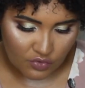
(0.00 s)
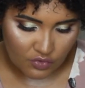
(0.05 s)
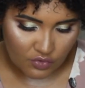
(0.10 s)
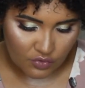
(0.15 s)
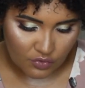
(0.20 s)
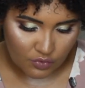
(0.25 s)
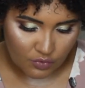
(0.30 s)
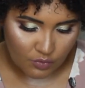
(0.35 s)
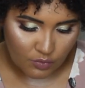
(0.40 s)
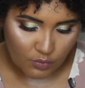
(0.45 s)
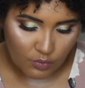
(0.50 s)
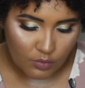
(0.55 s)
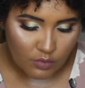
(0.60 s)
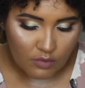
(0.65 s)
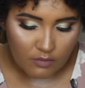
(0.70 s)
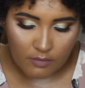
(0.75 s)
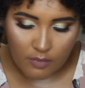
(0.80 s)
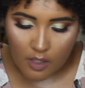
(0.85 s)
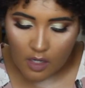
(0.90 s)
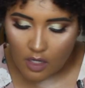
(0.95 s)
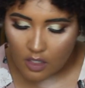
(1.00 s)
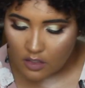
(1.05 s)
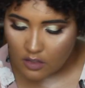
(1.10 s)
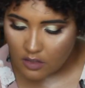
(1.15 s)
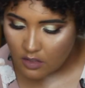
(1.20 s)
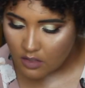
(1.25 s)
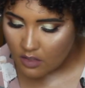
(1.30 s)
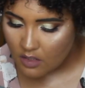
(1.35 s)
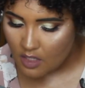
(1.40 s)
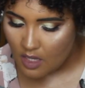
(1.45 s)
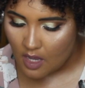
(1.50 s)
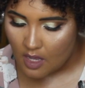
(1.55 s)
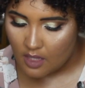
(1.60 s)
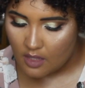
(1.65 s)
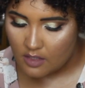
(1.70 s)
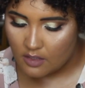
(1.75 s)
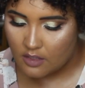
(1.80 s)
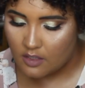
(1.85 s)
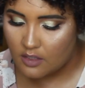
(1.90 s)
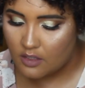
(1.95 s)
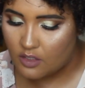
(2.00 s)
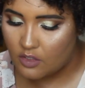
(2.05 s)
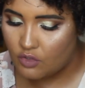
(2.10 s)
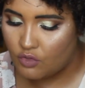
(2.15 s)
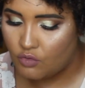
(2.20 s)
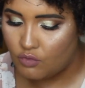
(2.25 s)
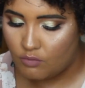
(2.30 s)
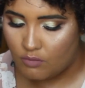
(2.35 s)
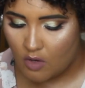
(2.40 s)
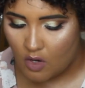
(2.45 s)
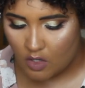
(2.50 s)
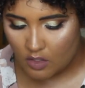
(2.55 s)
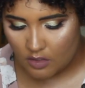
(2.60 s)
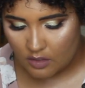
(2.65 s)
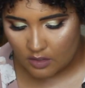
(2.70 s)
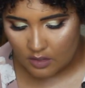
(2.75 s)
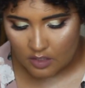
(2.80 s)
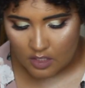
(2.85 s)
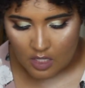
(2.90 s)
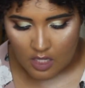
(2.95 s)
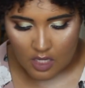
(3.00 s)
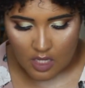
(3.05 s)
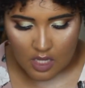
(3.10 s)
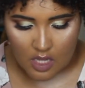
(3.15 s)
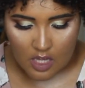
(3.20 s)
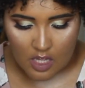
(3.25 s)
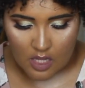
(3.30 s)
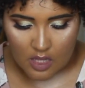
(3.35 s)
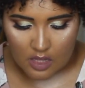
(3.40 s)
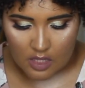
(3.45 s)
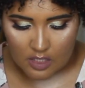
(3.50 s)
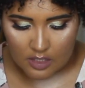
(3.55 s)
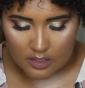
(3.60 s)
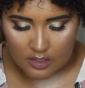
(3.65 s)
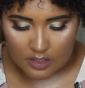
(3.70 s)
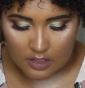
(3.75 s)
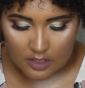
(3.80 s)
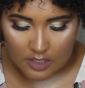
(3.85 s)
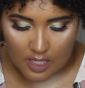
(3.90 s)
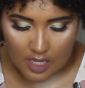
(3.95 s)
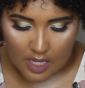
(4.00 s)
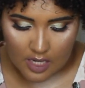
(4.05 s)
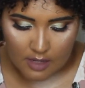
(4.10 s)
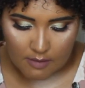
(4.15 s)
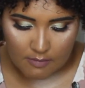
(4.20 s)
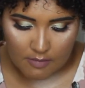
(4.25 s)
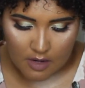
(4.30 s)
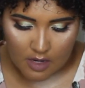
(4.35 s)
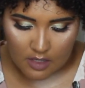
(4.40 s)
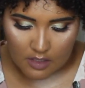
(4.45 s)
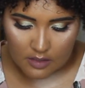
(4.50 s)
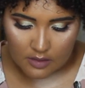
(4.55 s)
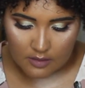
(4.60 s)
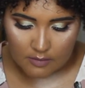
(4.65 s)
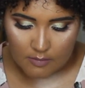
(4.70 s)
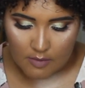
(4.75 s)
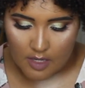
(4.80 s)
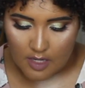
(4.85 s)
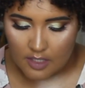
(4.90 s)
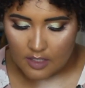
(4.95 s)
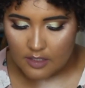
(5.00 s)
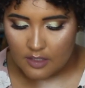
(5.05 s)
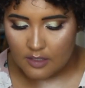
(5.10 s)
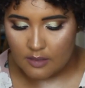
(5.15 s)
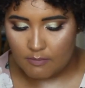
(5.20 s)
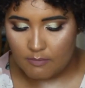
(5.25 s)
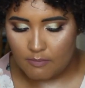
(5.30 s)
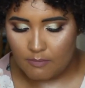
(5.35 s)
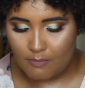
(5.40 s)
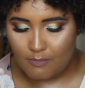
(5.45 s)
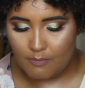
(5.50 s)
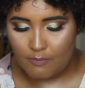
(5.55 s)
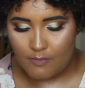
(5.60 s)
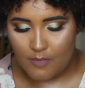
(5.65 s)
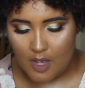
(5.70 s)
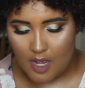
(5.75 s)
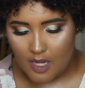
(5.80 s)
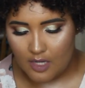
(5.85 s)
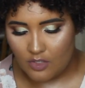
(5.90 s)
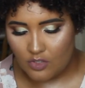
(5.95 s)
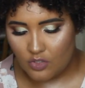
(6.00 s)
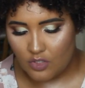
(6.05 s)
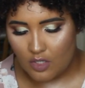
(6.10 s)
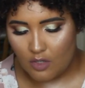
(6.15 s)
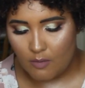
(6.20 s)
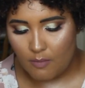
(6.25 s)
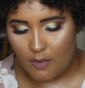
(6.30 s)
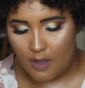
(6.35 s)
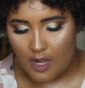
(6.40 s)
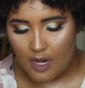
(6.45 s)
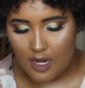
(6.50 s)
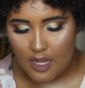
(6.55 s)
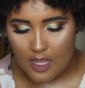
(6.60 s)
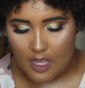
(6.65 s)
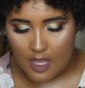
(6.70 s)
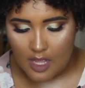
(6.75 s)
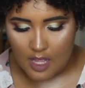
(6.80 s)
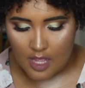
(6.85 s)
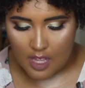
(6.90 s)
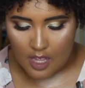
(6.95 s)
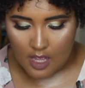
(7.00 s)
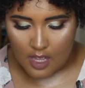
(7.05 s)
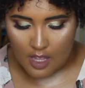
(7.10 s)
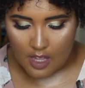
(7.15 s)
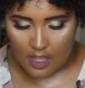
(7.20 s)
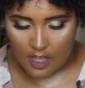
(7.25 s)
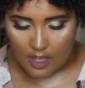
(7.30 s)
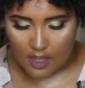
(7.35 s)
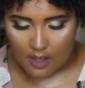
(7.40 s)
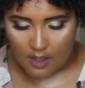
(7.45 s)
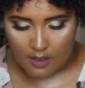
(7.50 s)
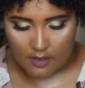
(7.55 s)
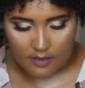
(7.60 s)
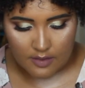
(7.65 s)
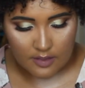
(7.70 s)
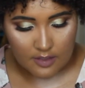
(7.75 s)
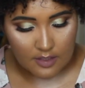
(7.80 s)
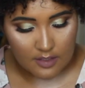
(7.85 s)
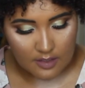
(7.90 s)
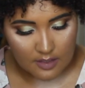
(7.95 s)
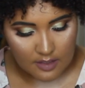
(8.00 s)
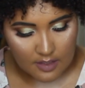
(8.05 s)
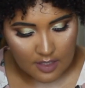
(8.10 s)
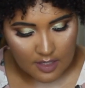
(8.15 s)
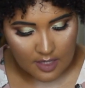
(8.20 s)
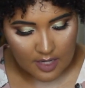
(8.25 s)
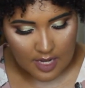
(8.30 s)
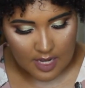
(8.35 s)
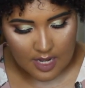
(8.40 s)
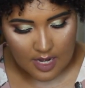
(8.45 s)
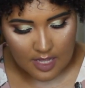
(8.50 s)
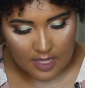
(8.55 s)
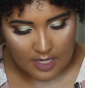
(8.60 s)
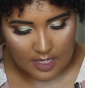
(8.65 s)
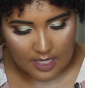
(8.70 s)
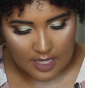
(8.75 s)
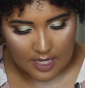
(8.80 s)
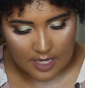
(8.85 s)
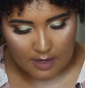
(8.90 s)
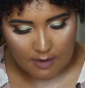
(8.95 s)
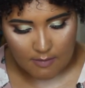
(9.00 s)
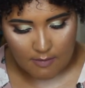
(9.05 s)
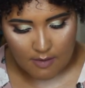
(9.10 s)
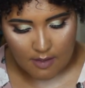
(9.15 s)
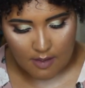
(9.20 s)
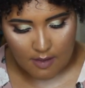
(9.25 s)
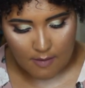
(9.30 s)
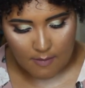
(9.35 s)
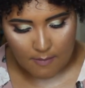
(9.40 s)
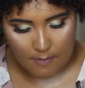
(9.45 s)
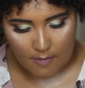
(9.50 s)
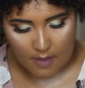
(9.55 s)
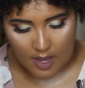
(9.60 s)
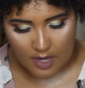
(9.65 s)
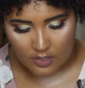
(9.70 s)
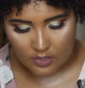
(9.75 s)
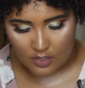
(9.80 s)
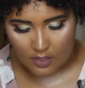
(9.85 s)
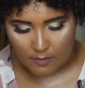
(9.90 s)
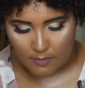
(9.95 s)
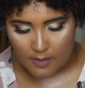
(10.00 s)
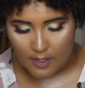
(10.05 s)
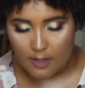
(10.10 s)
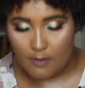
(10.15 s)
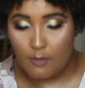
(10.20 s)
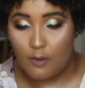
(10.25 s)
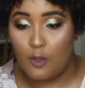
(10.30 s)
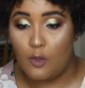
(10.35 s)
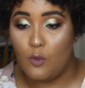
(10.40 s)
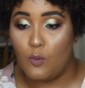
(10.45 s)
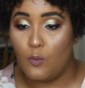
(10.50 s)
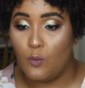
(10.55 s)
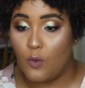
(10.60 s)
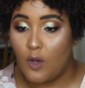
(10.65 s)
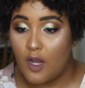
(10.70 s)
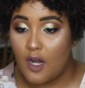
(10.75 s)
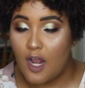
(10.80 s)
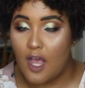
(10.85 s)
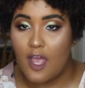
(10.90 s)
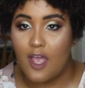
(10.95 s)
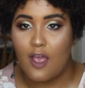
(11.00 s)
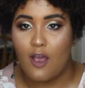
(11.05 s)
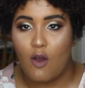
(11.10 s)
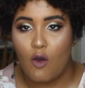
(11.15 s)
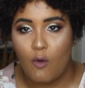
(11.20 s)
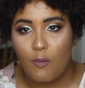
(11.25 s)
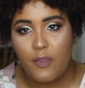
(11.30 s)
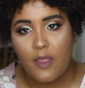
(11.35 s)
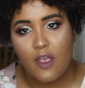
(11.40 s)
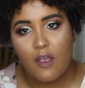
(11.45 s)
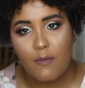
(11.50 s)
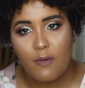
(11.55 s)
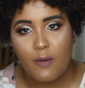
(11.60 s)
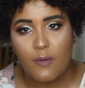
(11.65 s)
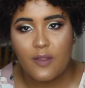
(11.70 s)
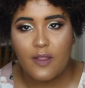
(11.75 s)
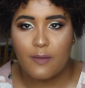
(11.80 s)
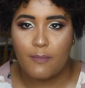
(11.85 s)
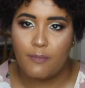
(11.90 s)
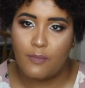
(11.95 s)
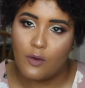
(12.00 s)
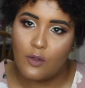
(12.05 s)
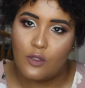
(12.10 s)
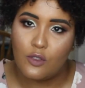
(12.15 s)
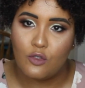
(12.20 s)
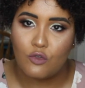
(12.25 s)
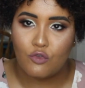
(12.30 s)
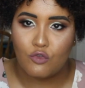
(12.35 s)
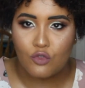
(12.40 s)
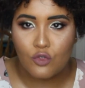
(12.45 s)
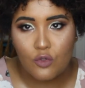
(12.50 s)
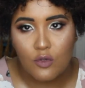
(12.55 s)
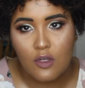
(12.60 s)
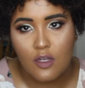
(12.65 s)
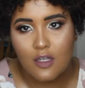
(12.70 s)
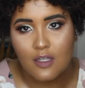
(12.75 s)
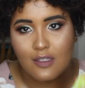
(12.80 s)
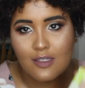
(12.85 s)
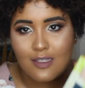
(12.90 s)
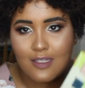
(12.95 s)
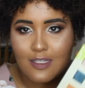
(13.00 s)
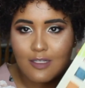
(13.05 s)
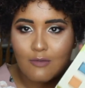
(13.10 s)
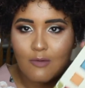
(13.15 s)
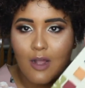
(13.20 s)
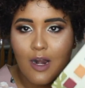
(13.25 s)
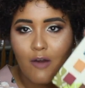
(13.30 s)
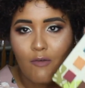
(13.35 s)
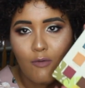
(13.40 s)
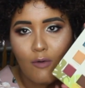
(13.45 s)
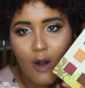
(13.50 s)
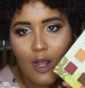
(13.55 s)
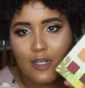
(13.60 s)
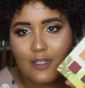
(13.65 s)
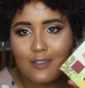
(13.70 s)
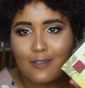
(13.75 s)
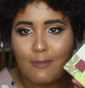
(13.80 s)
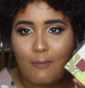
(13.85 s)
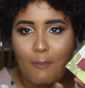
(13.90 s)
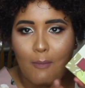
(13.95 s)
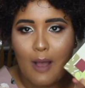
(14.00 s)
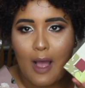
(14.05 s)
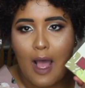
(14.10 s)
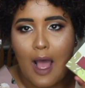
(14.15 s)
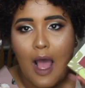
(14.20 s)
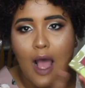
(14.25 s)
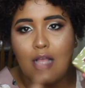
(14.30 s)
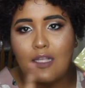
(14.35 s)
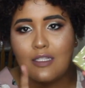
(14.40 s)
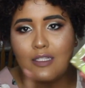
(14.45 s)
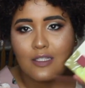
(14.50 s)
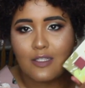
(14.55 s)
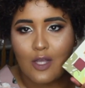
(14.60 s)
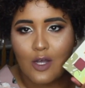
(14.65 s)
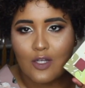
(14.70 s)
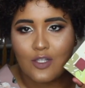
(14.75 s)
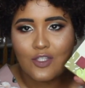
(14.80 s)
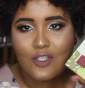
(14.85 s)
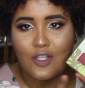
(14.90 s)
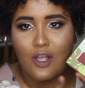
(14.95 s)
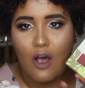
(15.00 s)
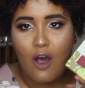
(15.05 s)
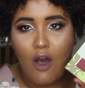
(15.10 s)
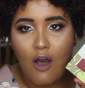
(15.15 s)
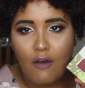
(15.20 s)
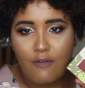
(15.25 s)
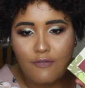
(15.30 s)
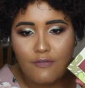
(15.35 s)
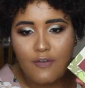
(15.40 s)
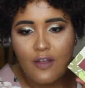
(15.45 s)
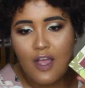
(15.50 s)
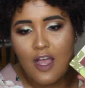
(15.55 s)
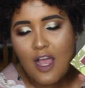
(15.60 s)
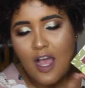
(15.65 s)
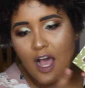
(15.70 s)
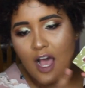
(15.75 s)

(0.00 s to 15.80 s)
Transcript: June box. Yeah, this is the June box. This is the Alamar Cosmetics eyeshadow palette. This is the Reina del Caribe eyeshadow palette volume 1. I hope they come out with a volume 2 because this one rocks my socks off.